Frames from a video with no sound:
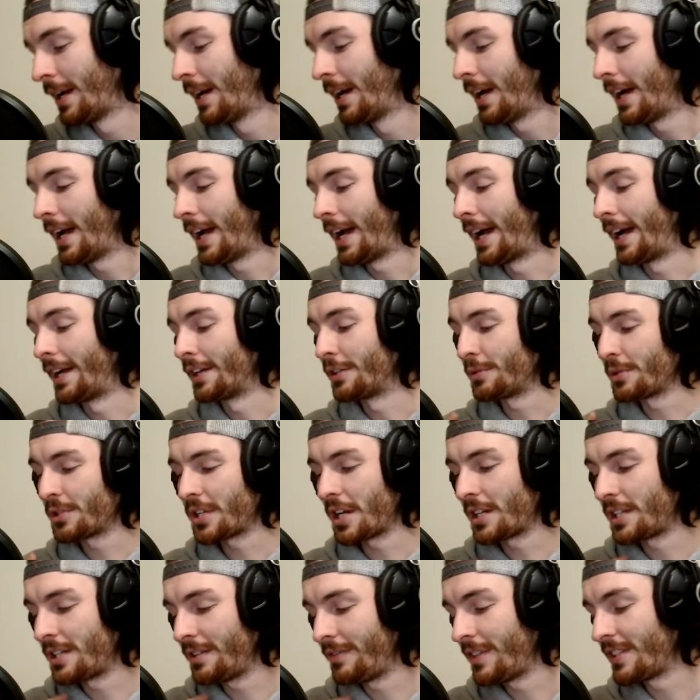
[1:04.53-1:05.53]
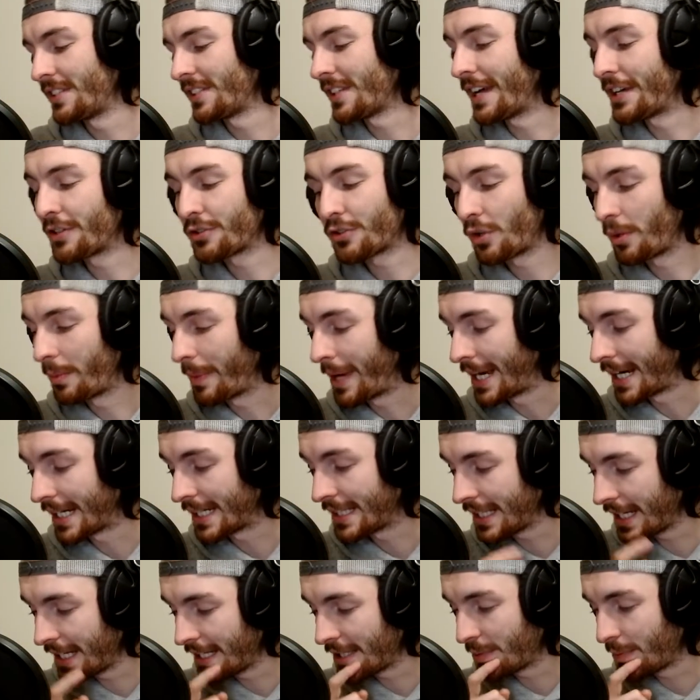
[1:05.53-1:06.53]
On twitch.tv/Chromatic
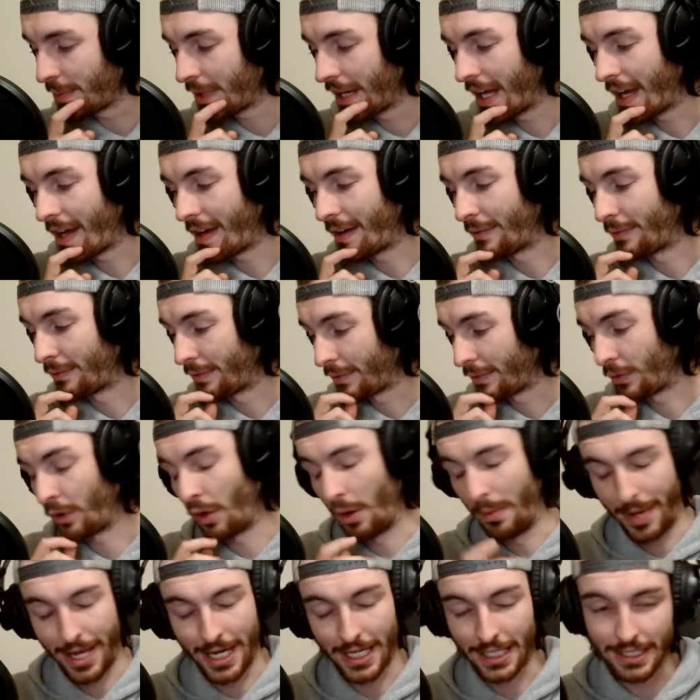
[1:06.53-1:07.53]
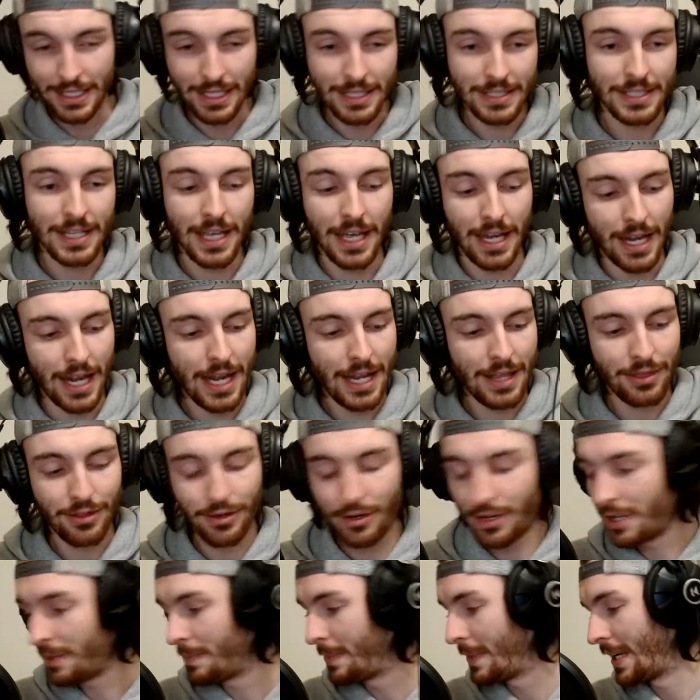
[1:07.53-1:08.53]
Dice, we have Chromatic Dice at
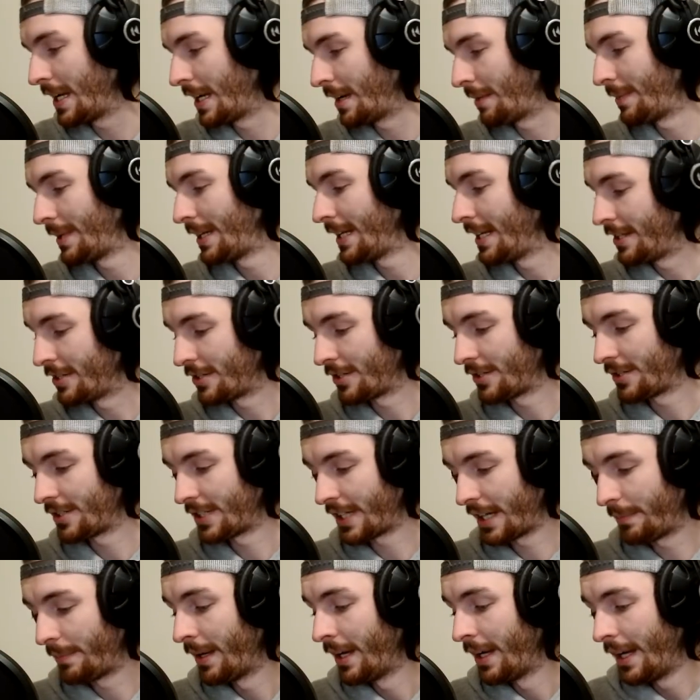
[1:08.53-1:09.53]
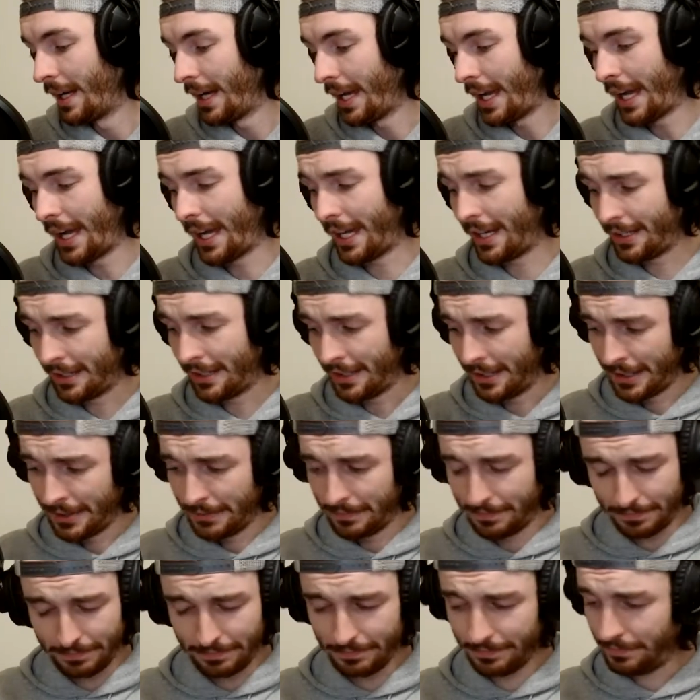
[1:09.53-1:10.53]
8:30 p.m. Eastern Time. And
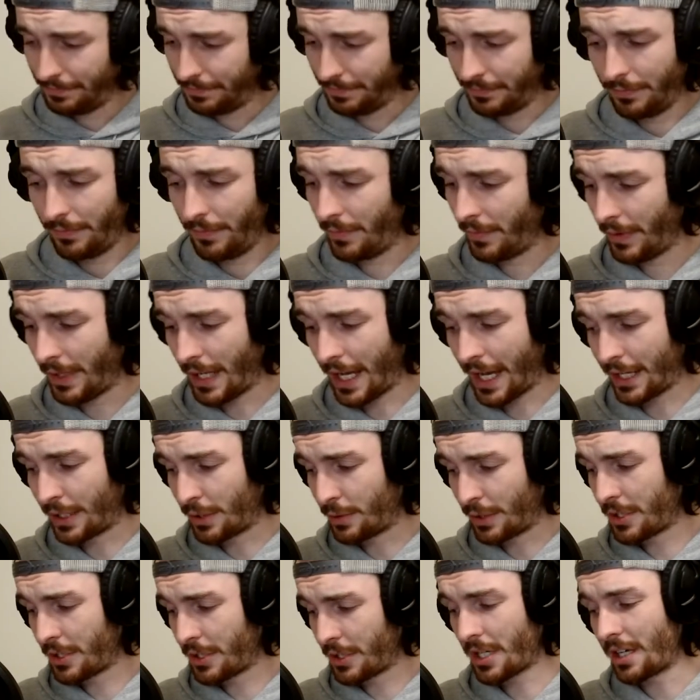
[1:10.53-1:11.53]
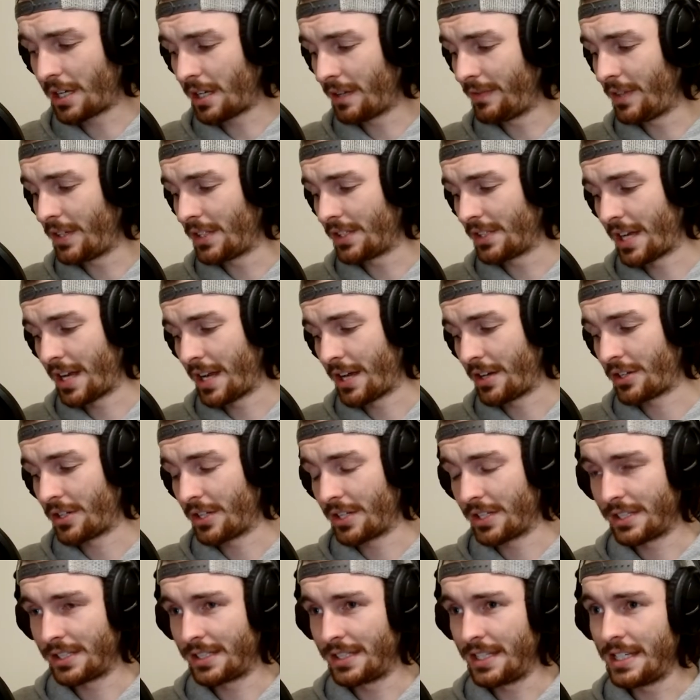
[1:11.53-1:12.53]
at
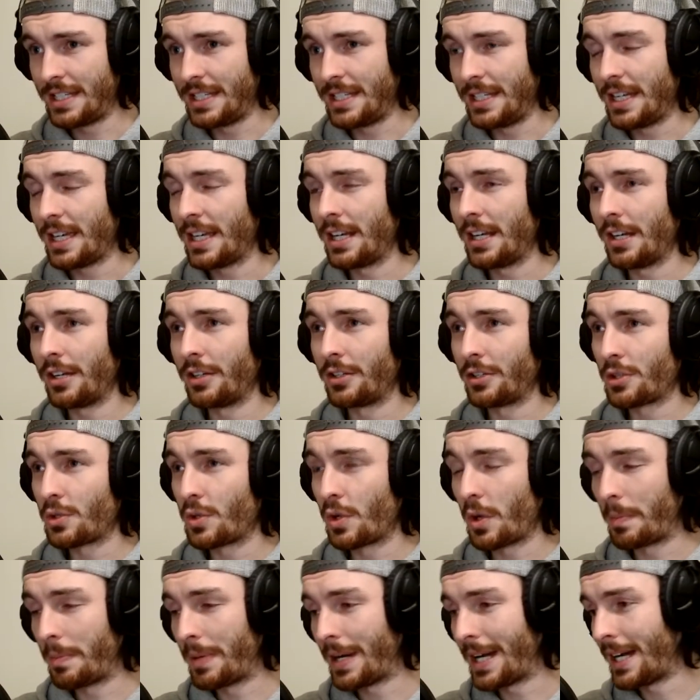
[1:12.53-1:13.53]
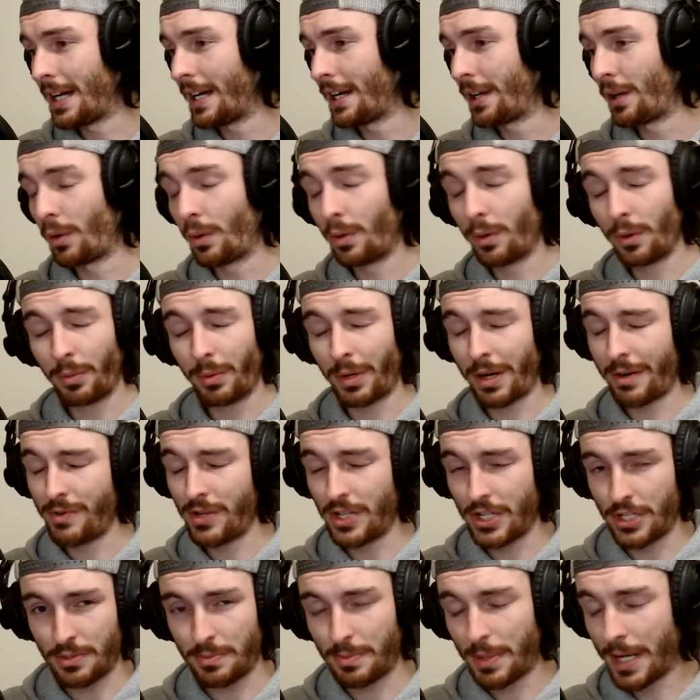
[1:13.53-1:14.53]
twitch.tv/CTN_pod or wherever you
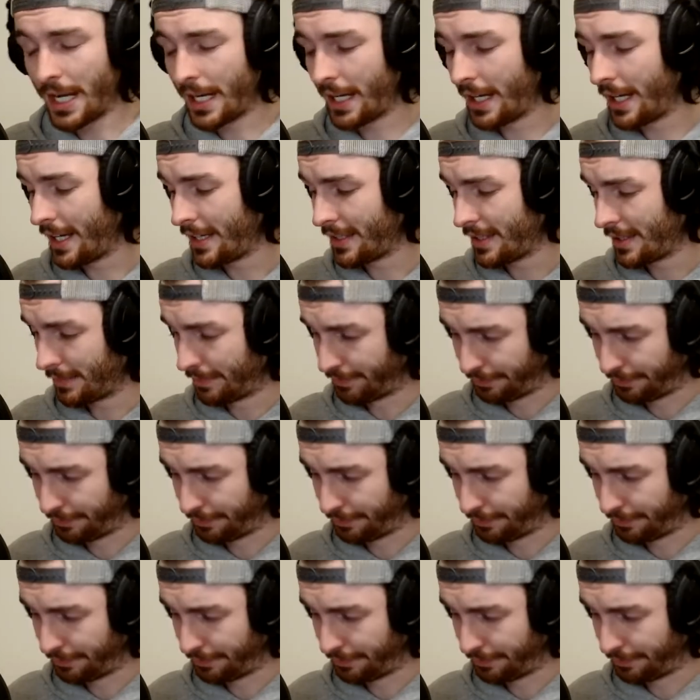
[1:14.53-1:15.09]
get your podcasts,